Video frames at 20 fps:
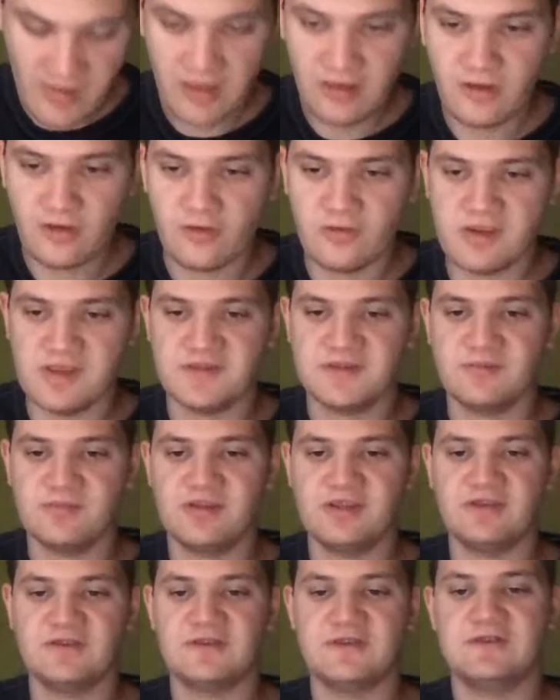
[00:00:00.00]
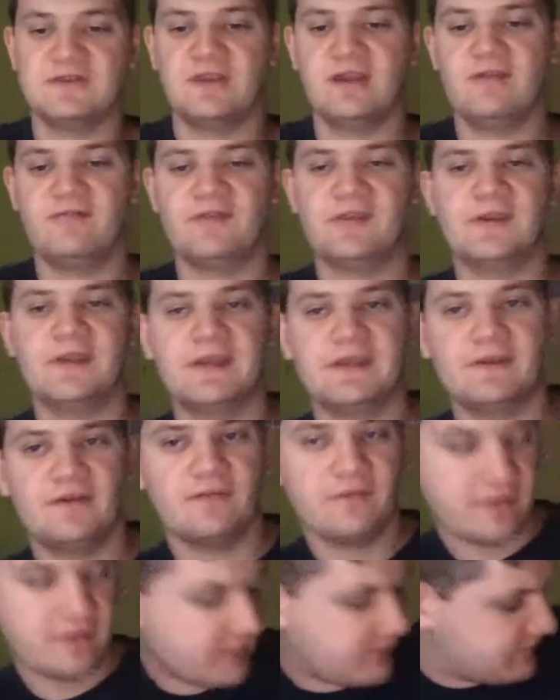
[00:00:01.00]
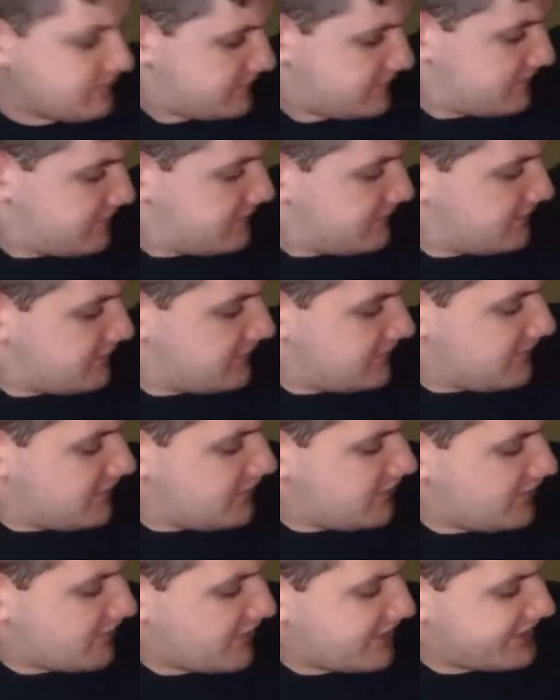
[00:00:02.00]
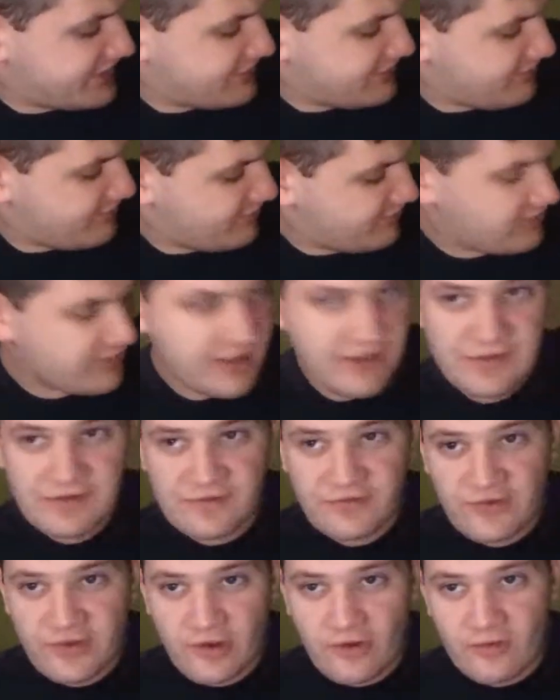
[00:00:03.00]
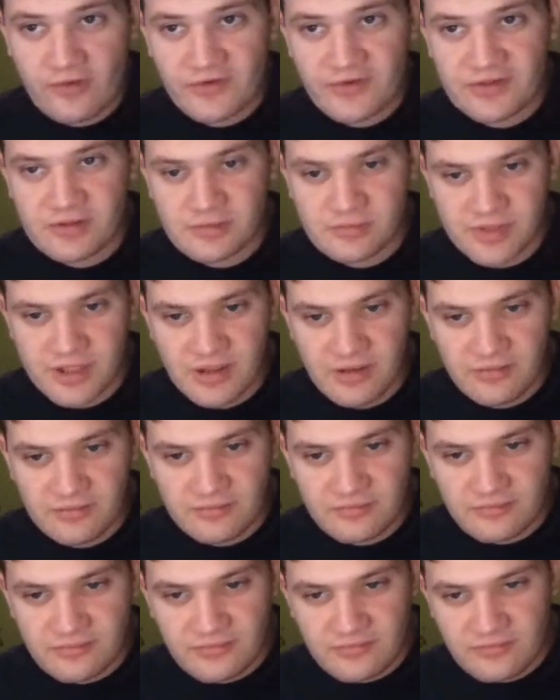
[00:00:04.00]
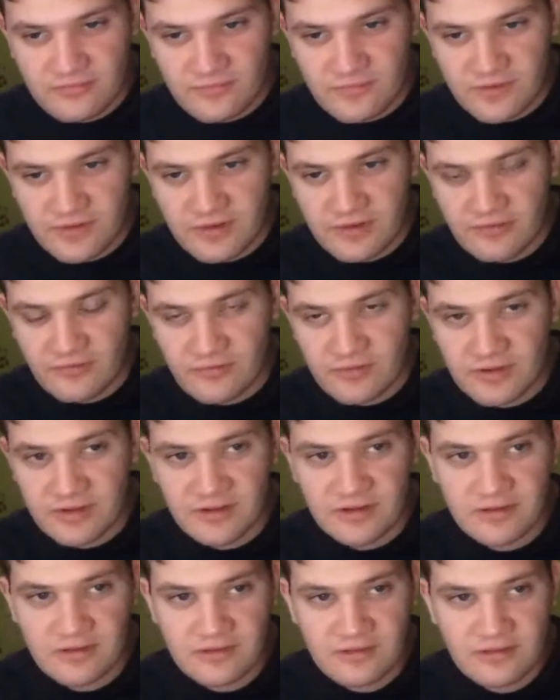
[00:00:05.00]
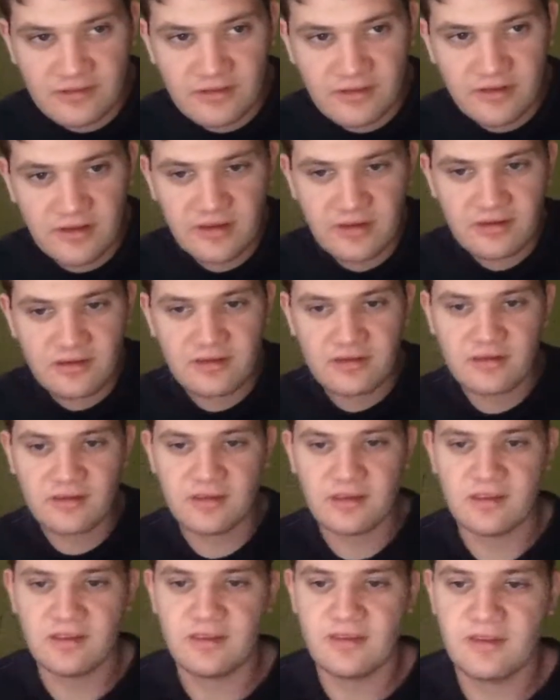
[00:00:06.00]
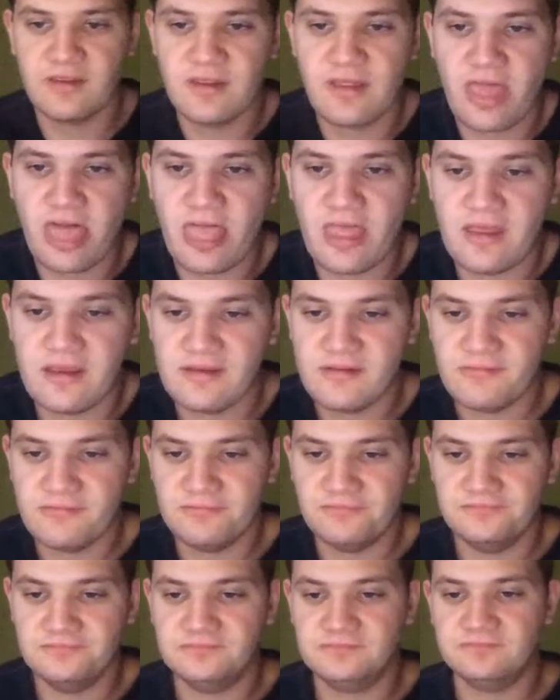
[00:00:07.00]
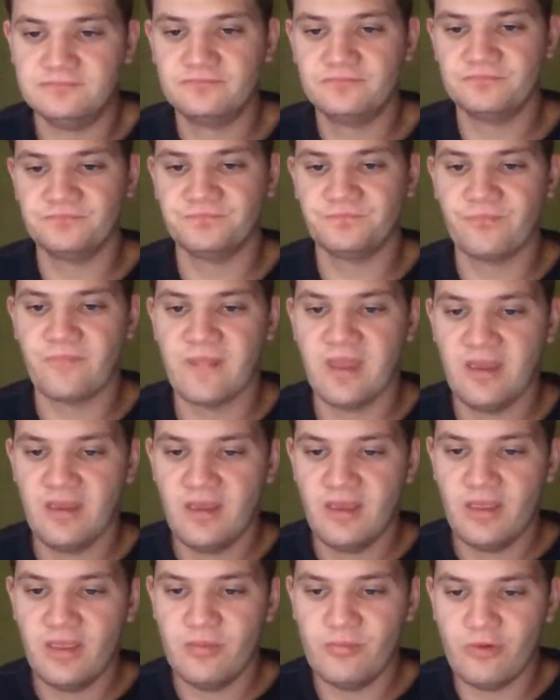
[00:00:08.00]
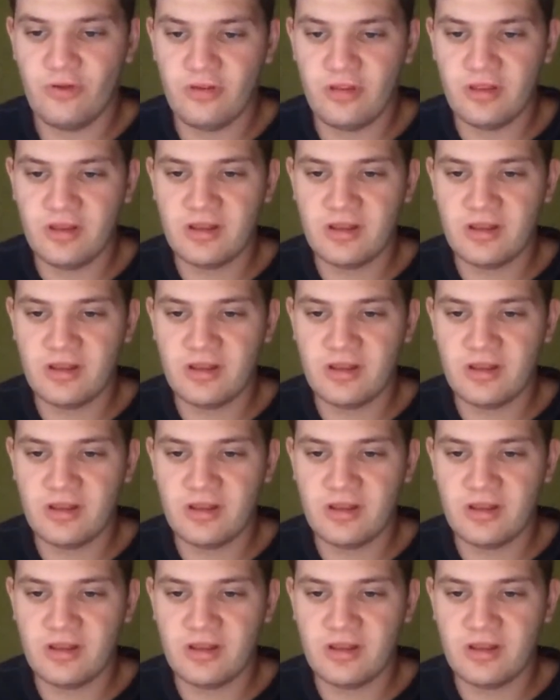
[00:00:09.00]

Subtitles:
Okay, somebody else is live tonight. Okay. All right, so we'll let this go until about another one. Yeah. The Mall in